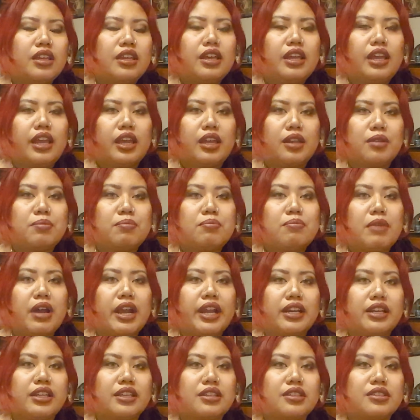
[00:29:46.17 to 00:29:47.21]
and
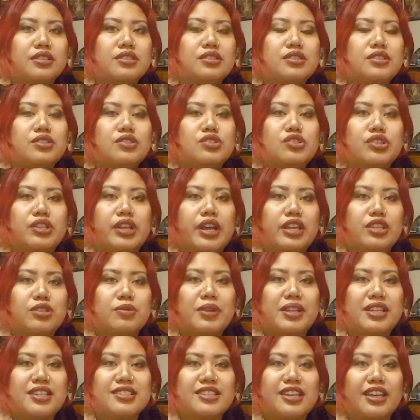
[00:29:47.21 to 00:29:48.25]
mine is July
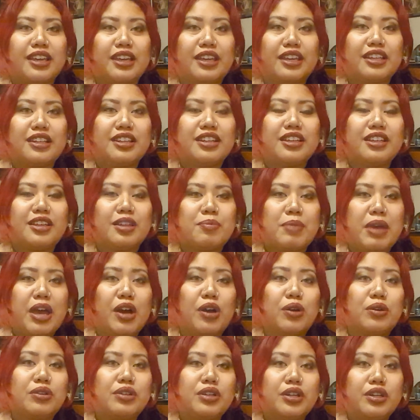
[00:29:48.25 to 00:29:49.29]
22nd,
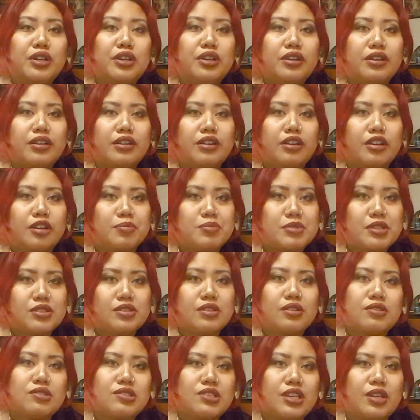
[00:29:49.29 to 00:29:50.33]
about herbs
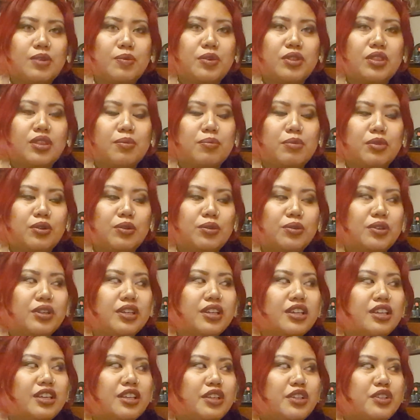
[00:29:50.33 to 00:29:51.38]
associated with the moon.
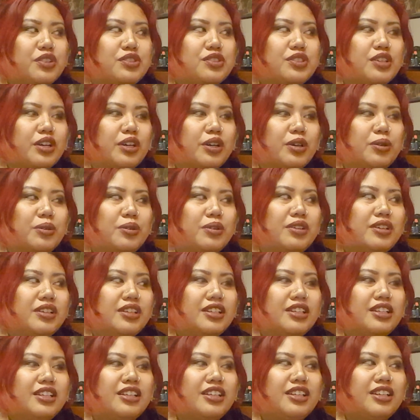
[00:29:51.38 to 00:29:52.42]
So
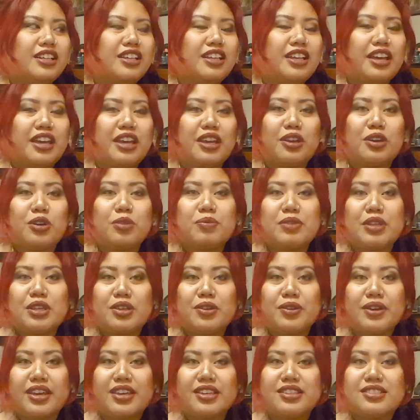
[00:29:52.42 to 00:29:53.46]
I hope that you
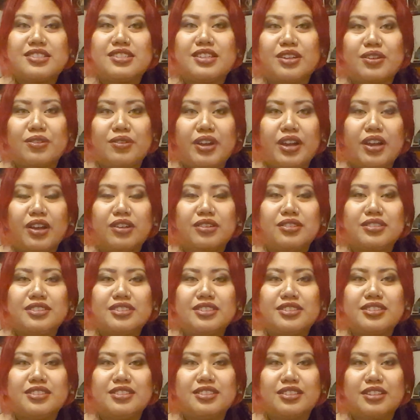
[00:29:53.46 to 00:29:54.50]
guys stick around
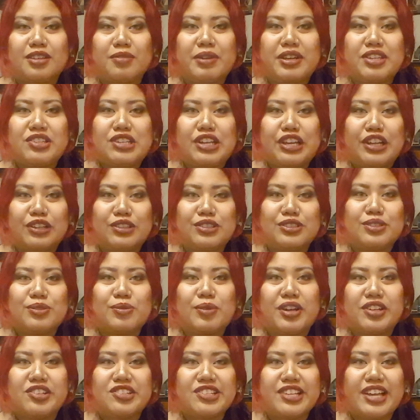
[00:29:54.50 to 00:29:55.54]
on my channel to
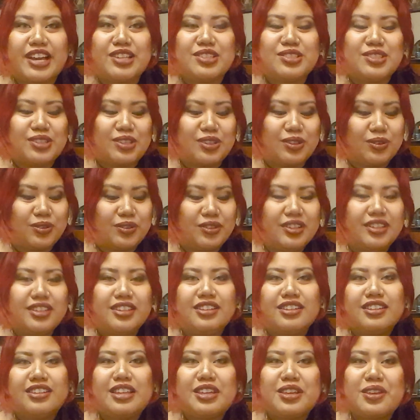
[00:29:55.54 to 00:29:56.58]
watch that too.
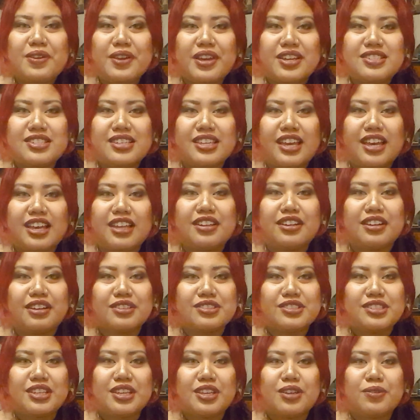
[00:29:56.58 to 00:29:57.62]
Thank you guys again, and I'll
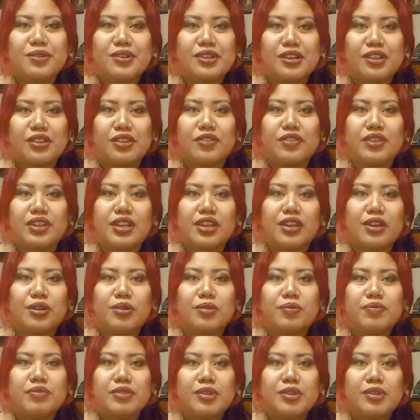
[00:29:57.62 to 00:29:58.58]
see you in another video.